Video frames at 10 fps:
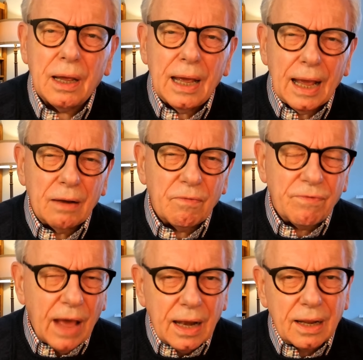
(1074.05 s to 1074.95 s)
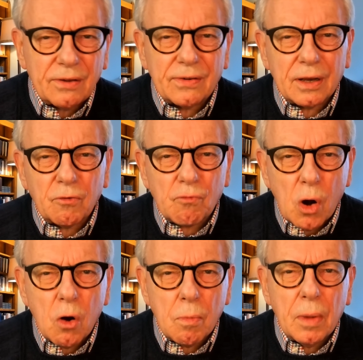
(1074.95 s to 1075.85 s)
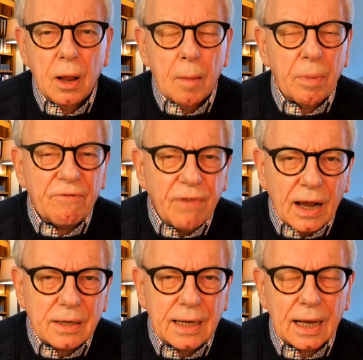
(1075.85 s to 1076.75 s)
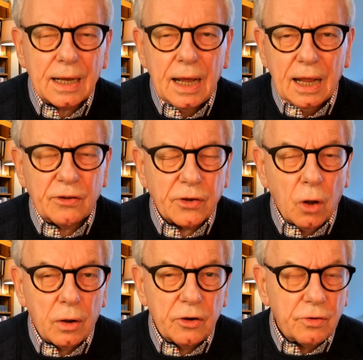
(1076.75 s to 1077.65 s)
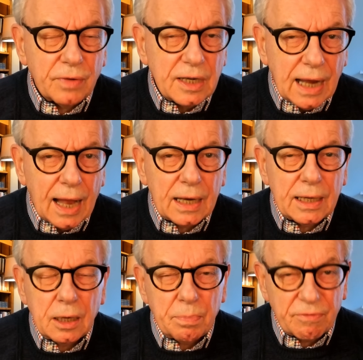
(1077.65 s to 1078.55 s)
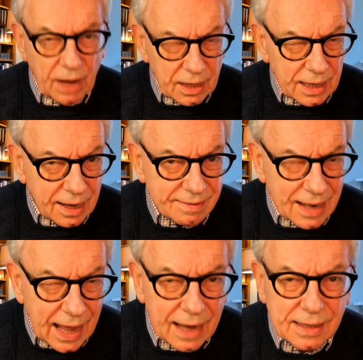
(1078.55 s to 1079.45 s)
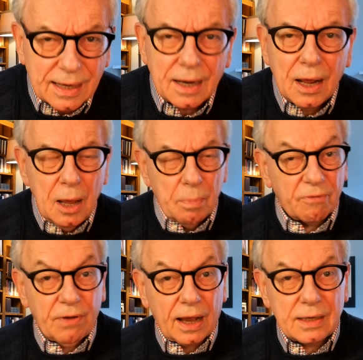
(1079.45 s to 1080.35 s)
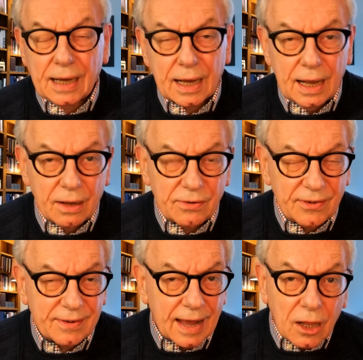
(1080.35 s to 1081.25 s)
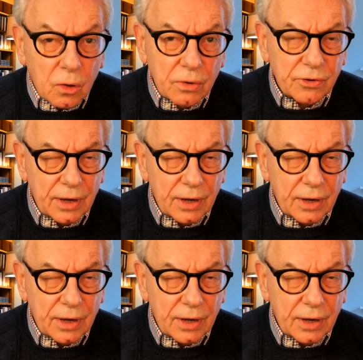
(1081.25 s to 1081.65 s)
in Venice, in Rome, perfecting his knowledge of Italian, perfecting his Latin, perfecting his skills in